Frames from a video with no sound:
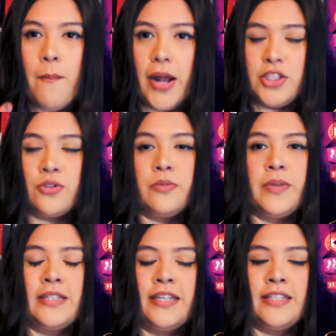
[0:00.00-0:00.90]
magical
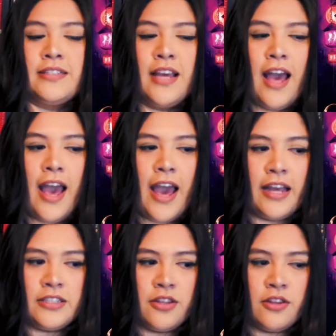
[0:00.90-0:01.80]
abilities
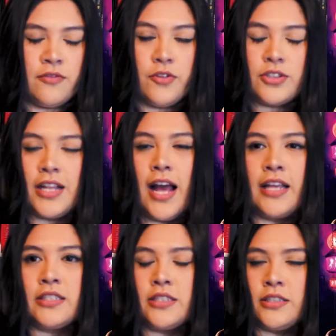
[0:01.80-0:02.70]
and the first
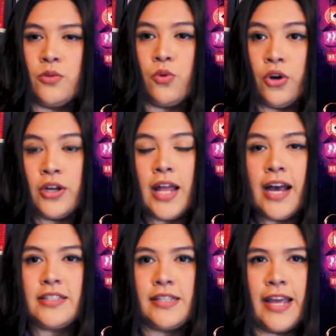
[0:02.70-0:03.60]
class is the royal
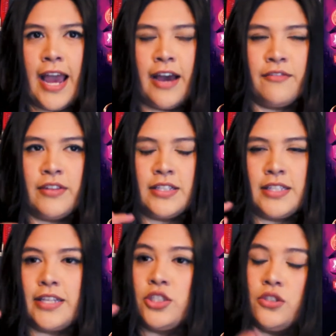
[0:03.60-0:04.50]
class and they have
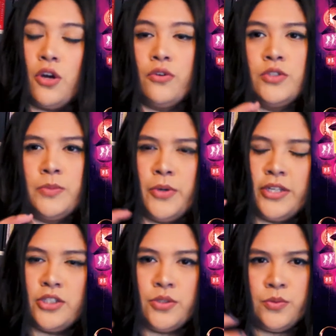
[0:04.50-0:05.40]
these like stones put
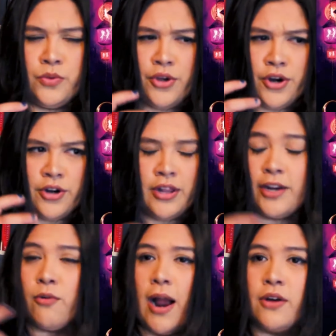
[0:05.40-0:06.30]
into their
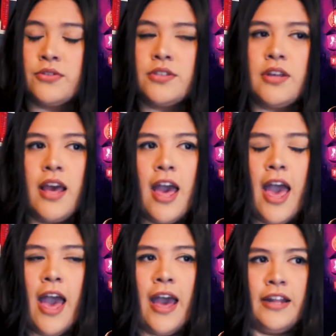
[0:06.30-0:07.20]
like crowns
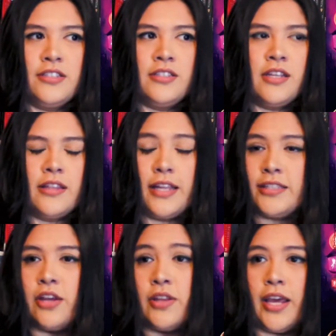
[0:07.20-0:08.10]
and
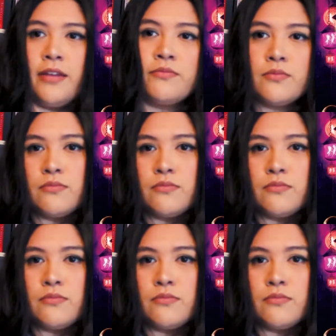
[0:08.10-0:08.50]
that's how they